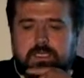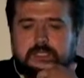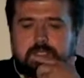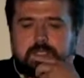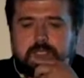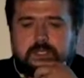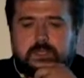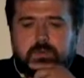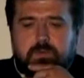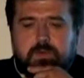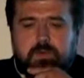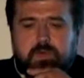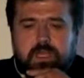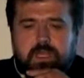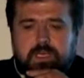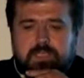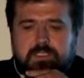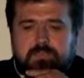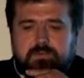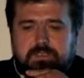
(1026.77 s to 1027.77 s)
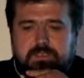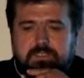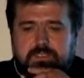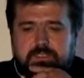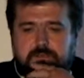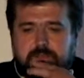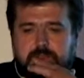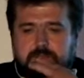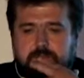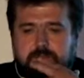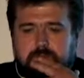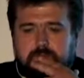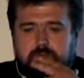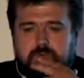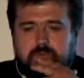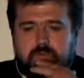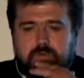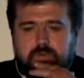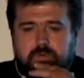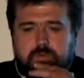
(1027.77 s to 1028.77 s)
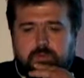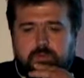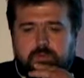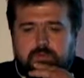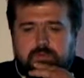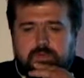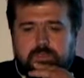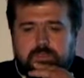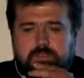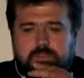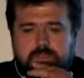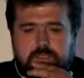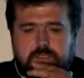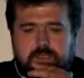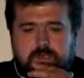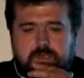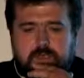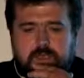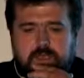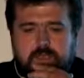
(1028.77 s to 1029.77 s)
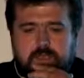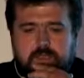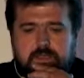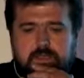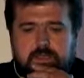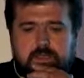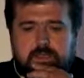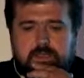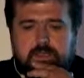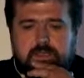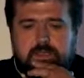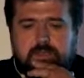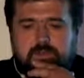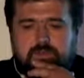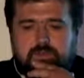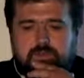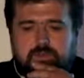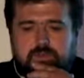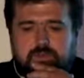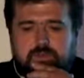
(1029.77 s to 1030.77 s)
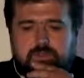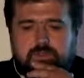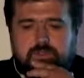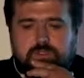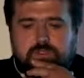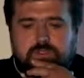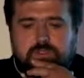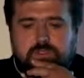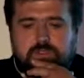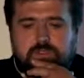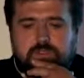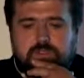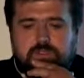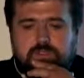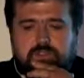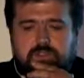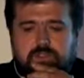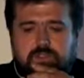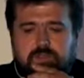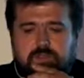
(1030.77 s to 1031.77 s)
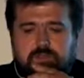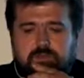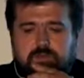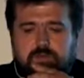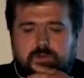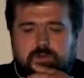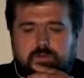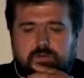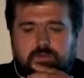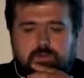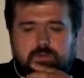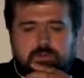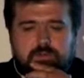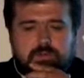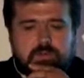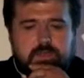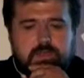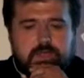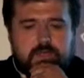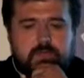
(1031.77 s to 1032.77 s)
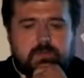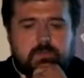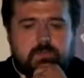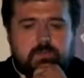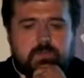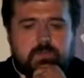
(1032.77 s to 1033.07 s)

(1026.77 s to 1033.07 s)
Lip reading: So, okay, let's fix this one. Remove this and introduce stud in front here.